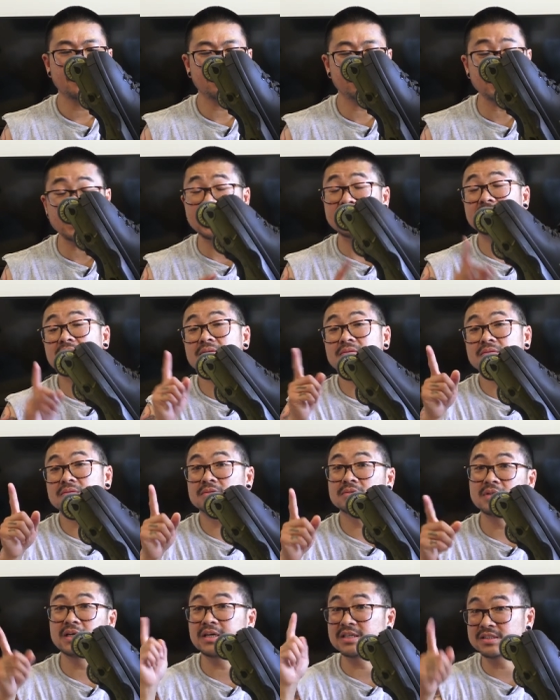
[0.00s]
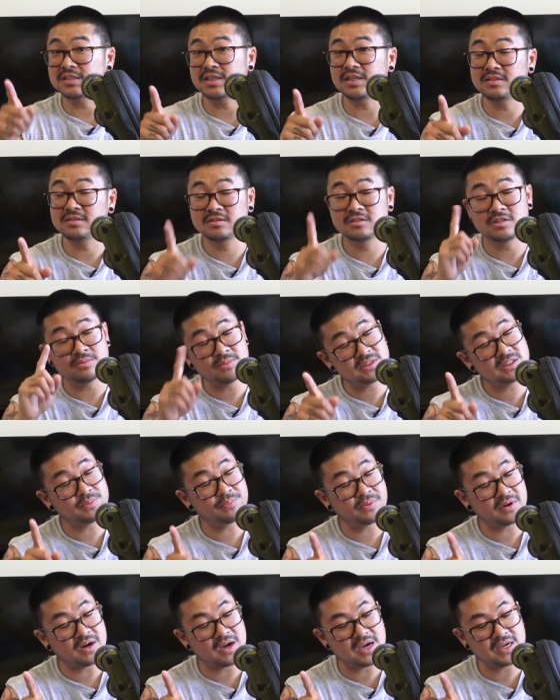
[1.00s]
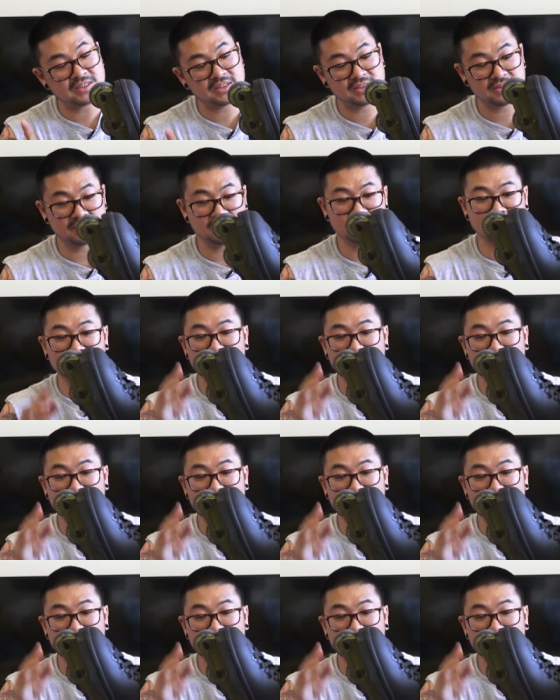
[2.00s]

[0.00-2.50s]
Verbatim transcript: But, like I said, to my surprise,